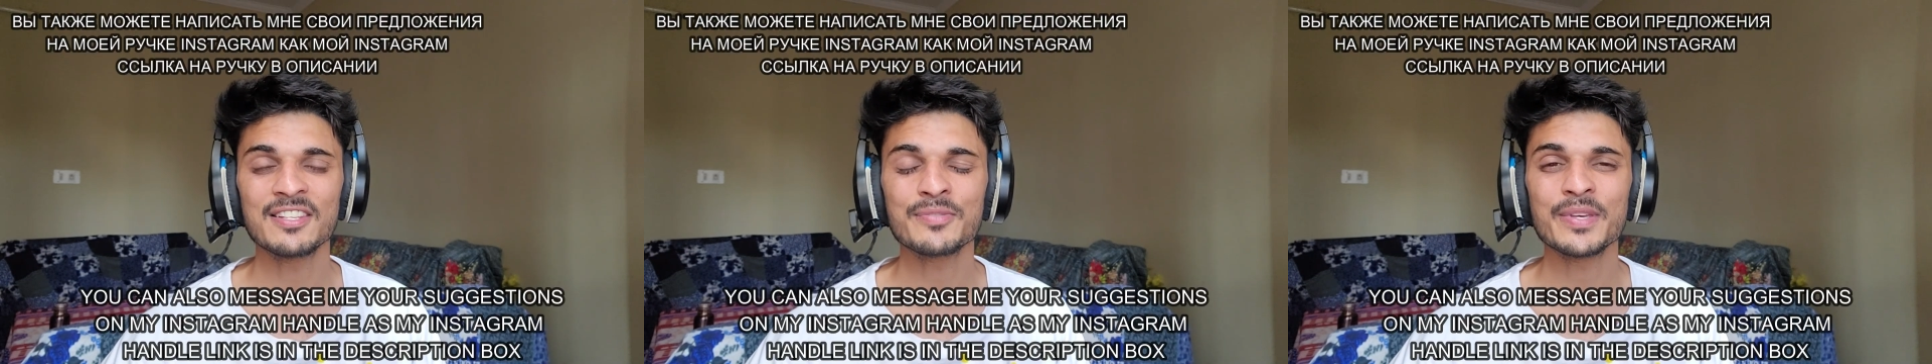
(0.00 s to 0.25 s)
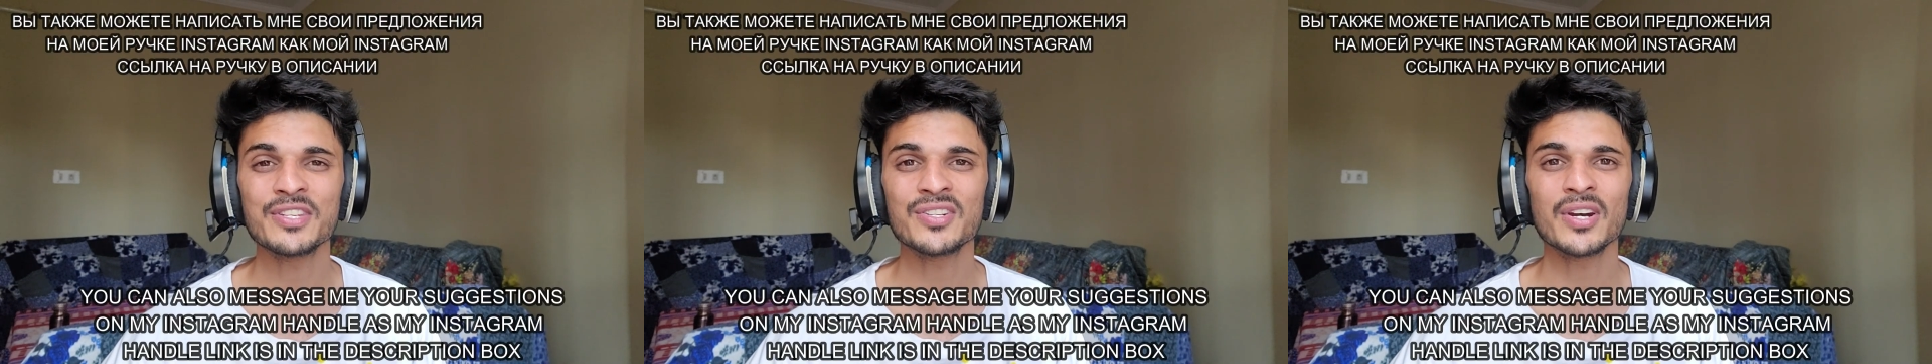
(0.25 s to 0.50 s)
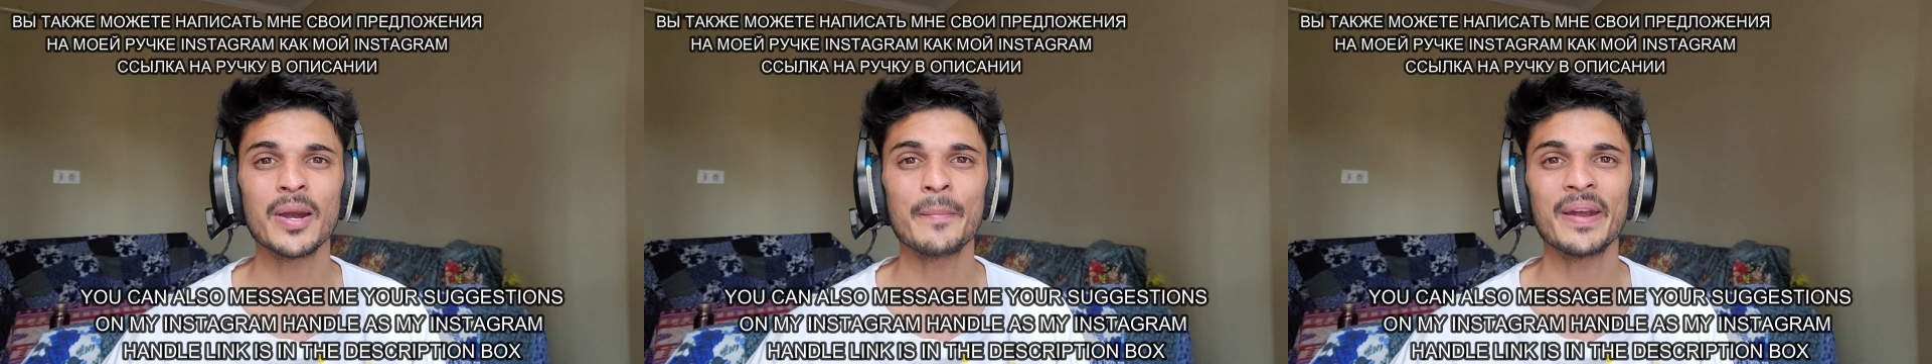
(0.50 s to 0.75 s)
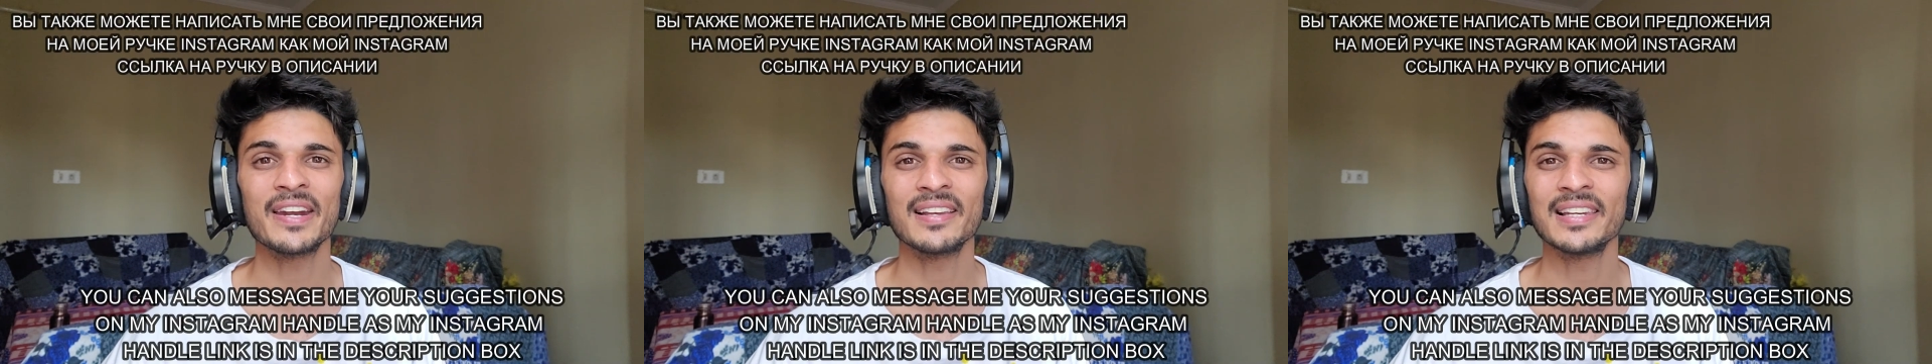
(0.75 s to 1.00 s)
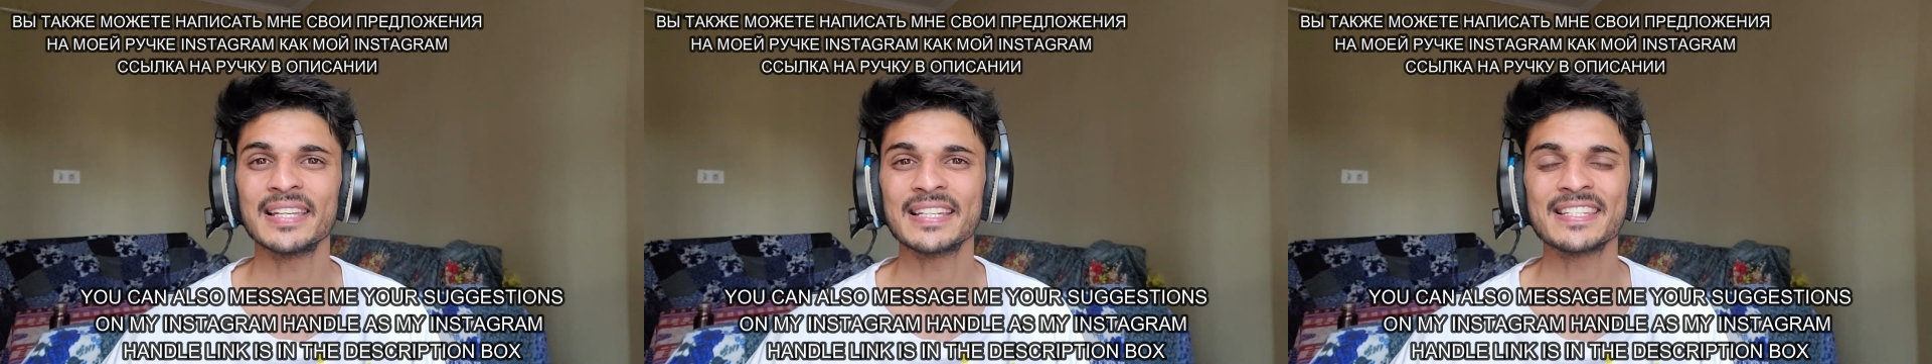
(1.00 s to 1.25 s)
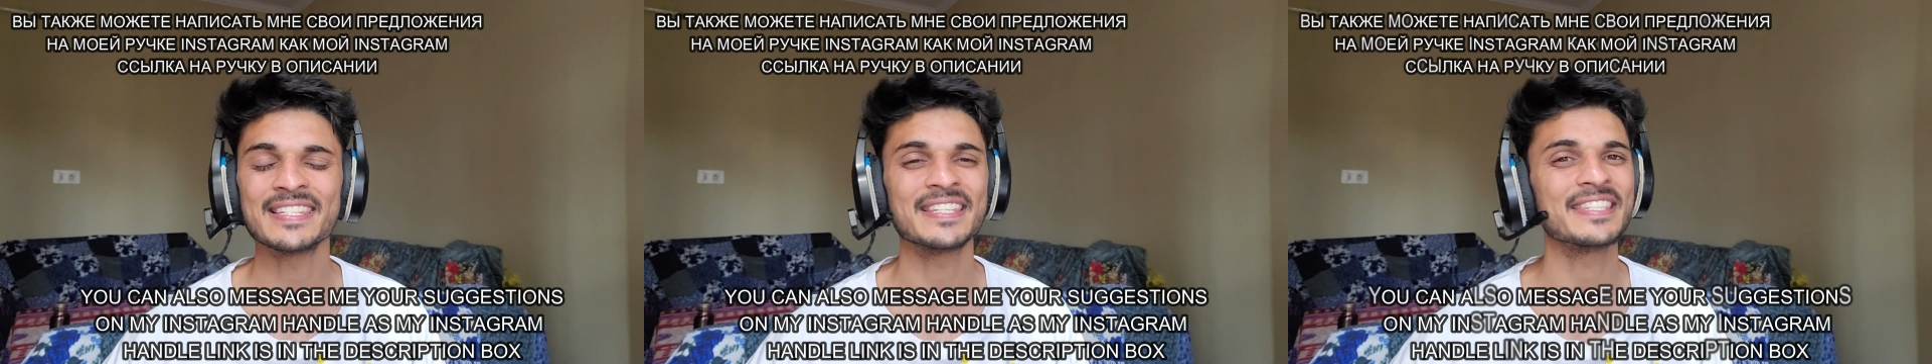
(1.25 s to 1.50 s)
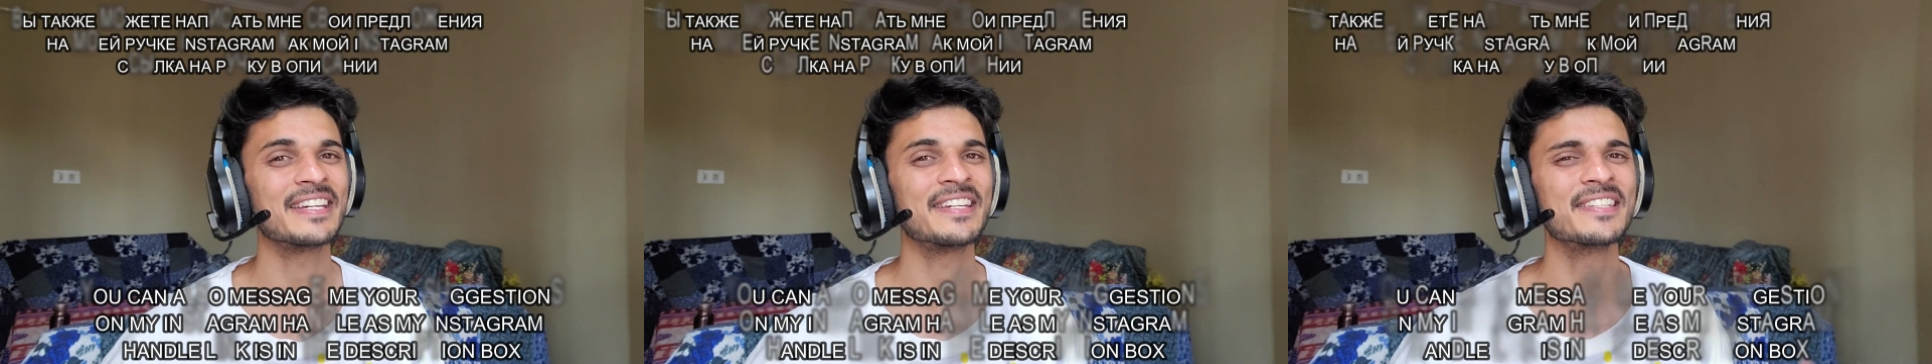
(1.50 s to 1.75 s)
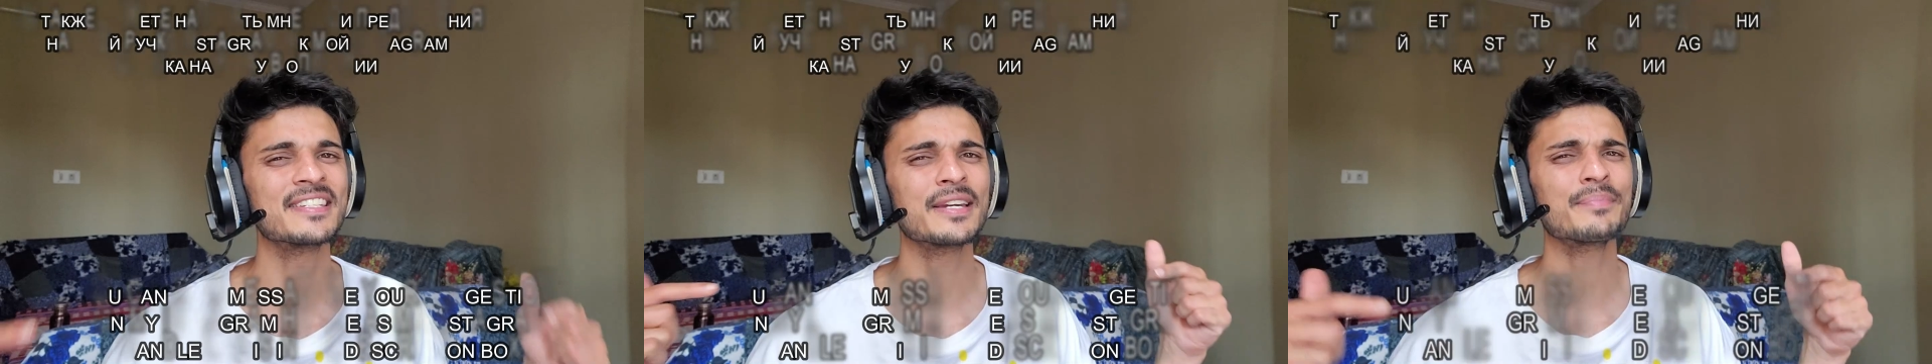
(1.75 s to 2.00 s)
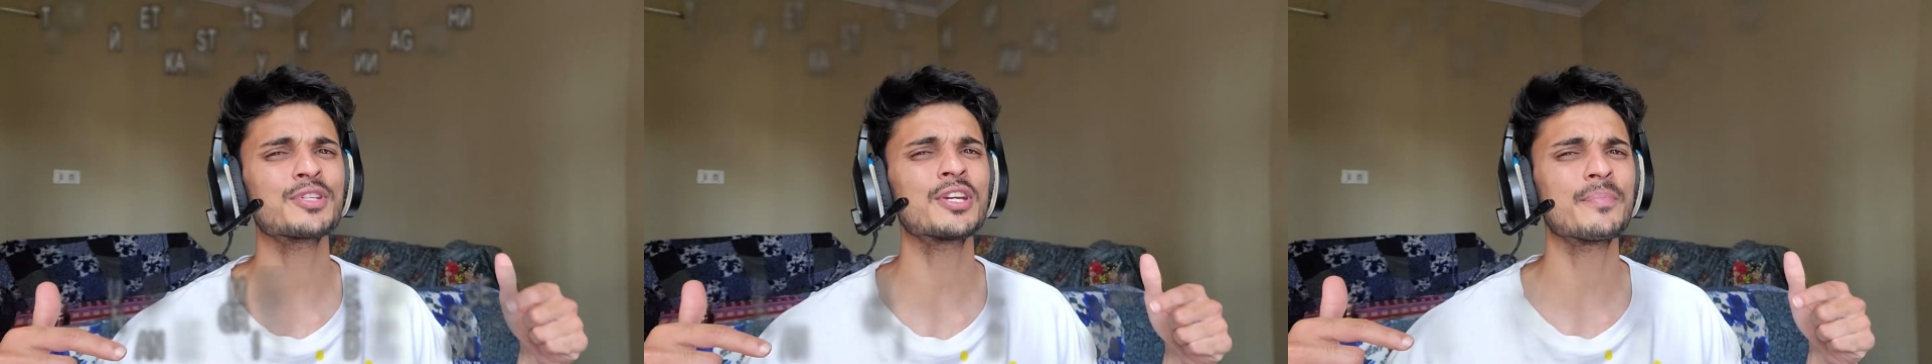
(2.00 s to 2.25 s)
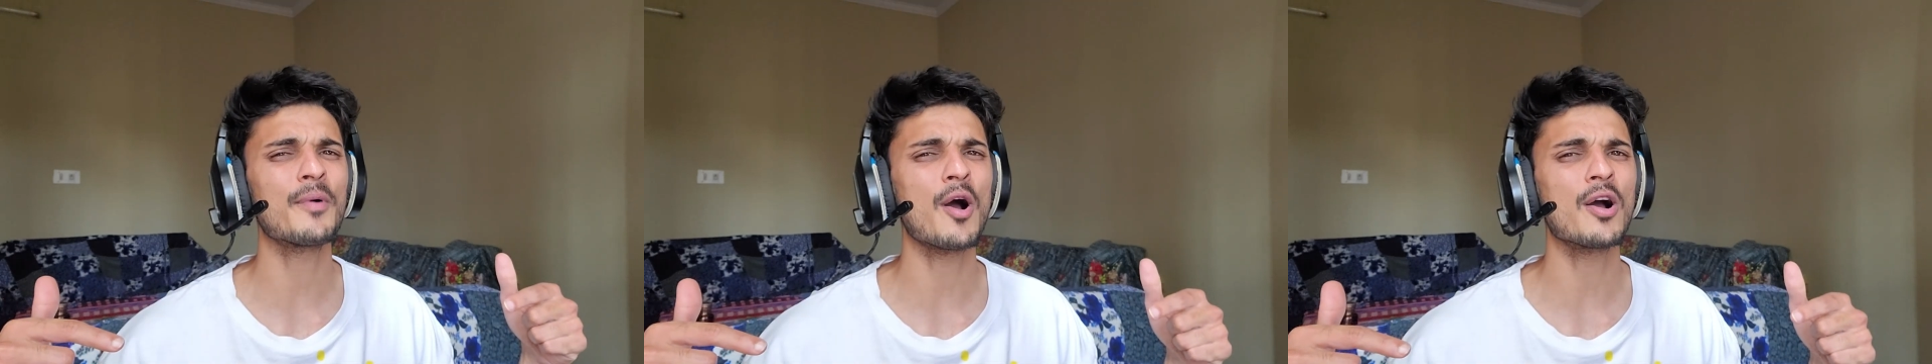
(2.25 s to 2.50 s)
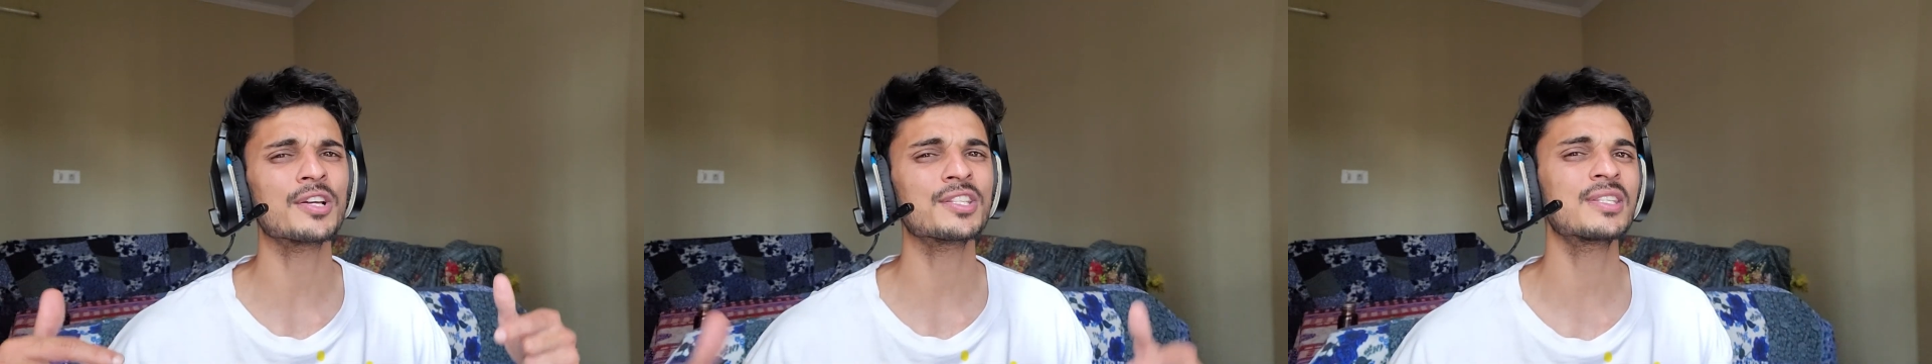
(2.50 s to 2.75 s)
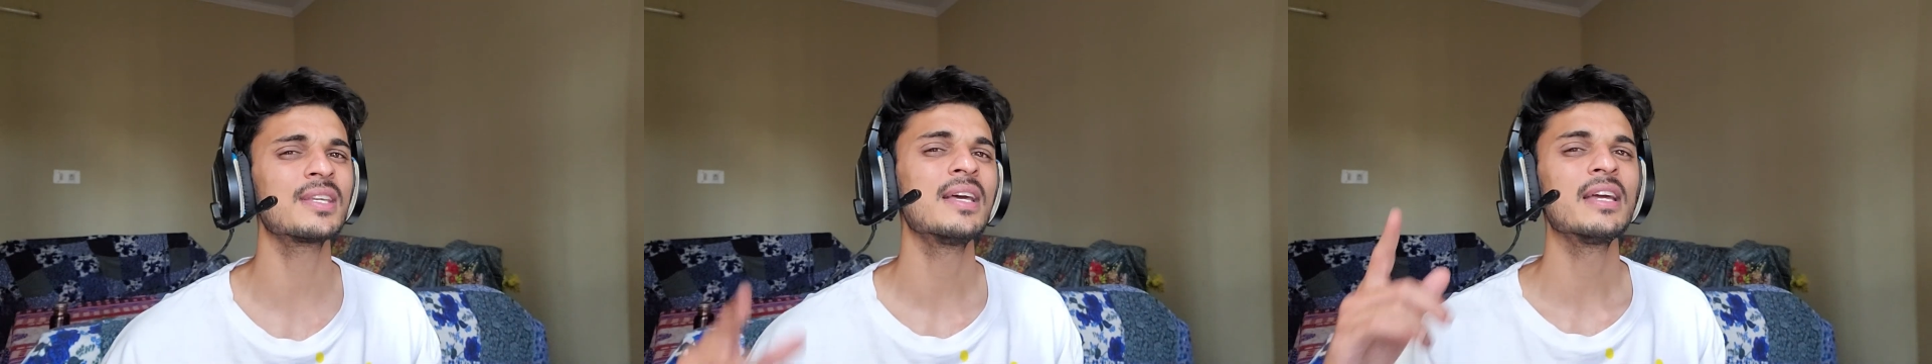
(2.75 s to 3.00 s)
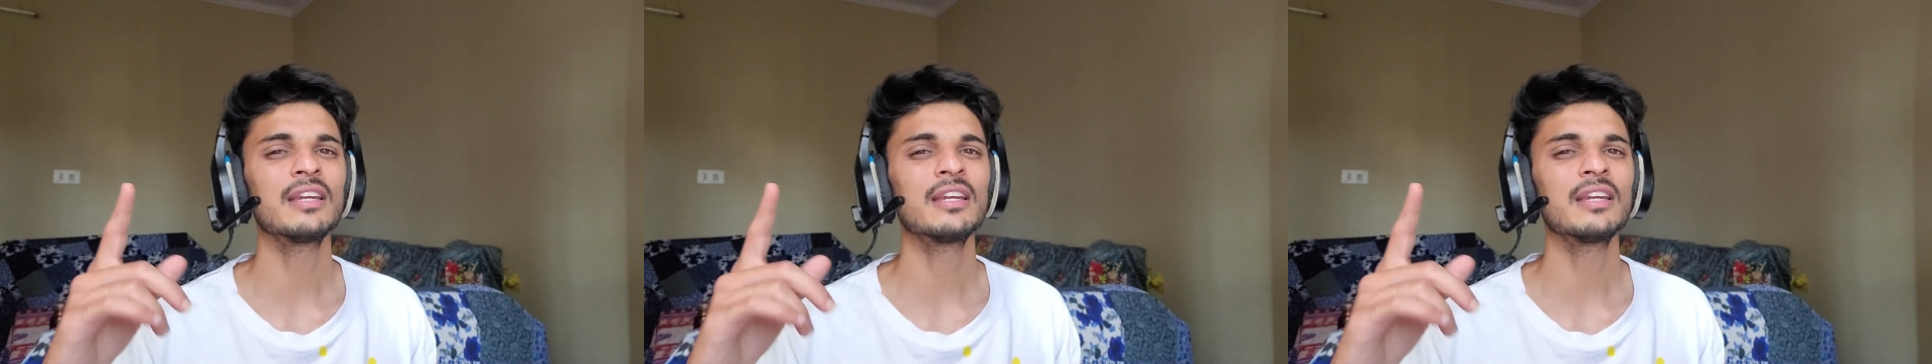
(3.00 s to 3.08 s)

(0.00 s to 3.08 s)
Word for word: as my Instagram handle link is in the description box.